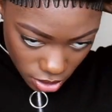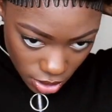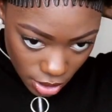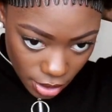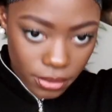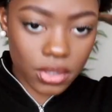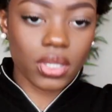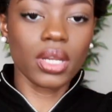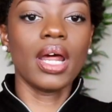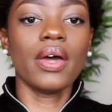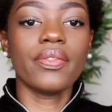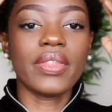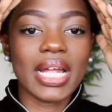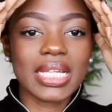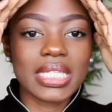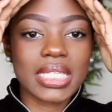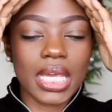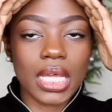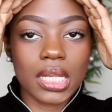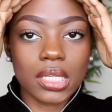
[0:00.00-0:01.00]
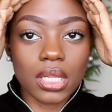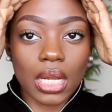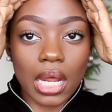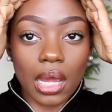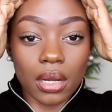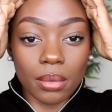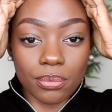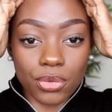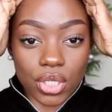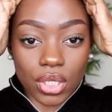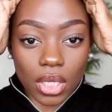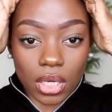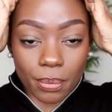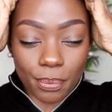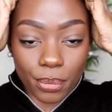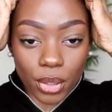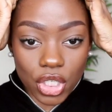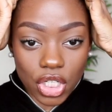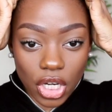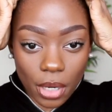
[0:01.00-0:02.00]
Yeah, so now that's in. So now I'm just gonna
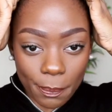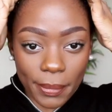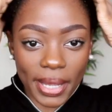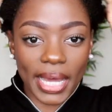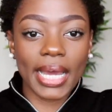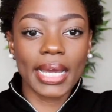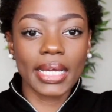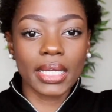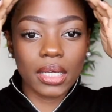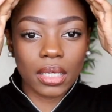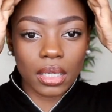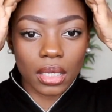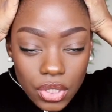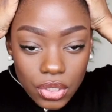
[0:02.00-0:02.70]
push it back